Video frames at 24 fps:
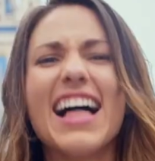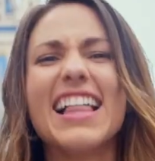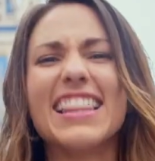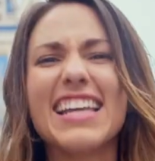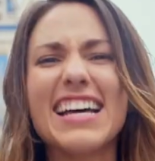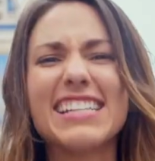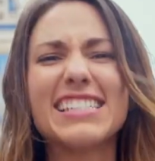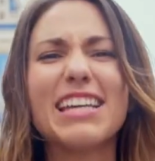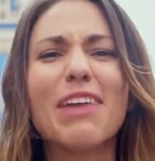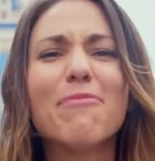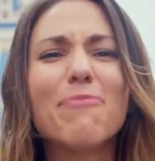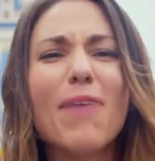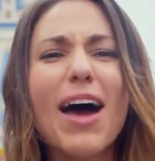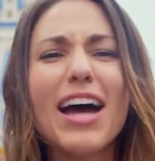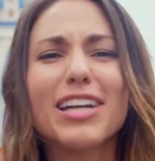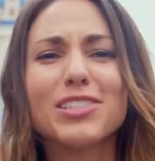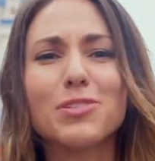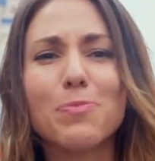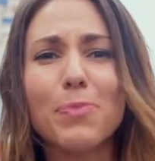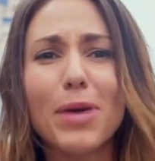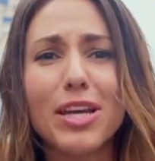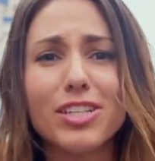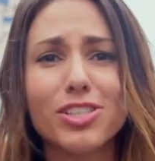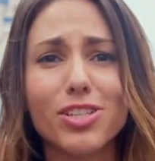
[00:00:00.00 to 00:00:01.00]
Let's get back to
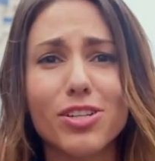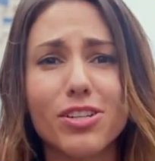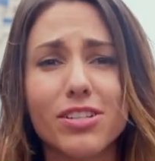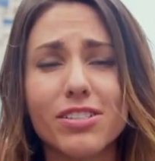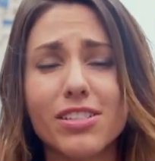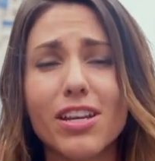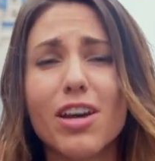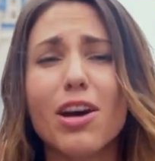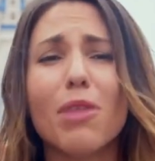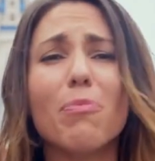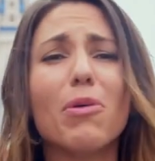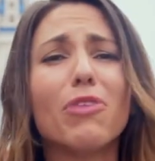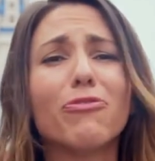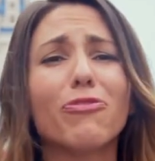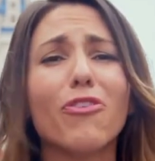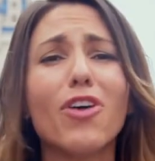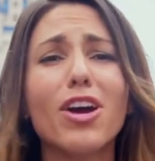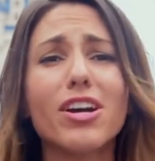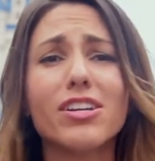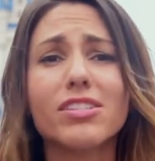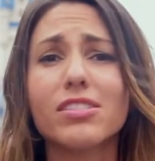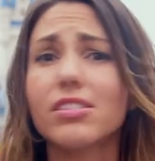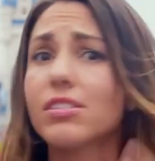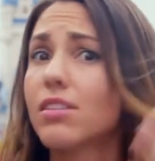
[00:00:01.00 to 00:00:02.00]
pictures, but
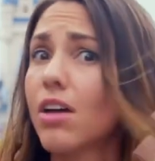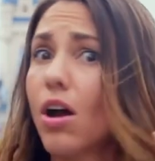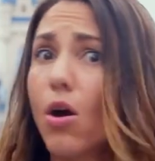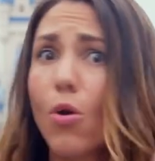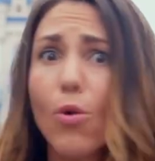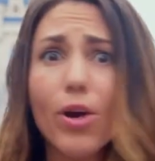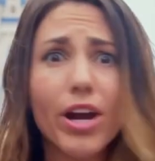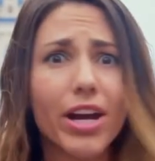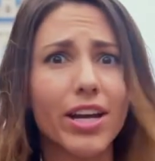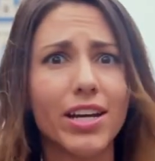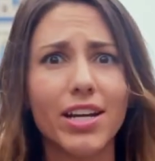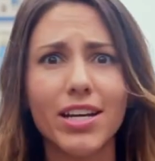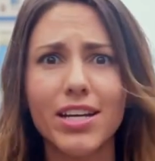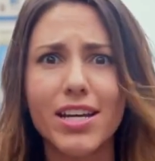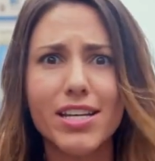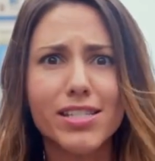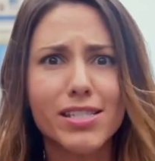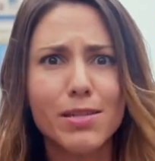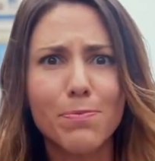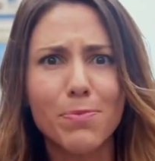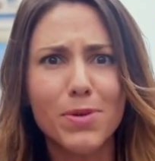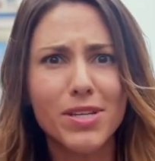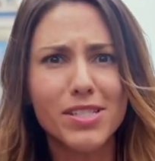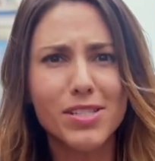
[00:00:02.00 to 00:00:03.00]
first, we're gonna need
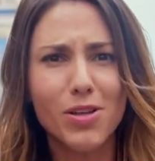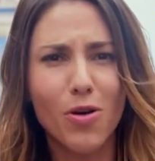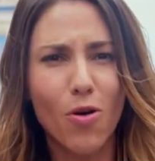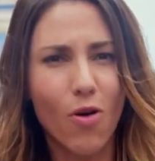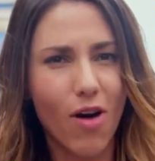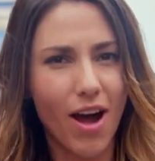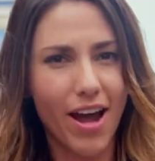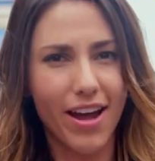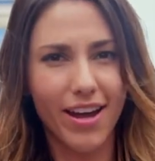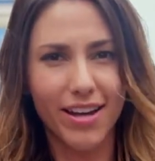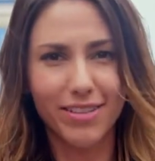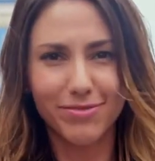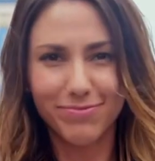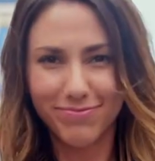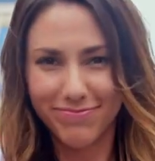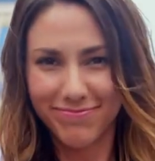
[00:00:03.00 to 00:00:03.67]
some peace and quiet.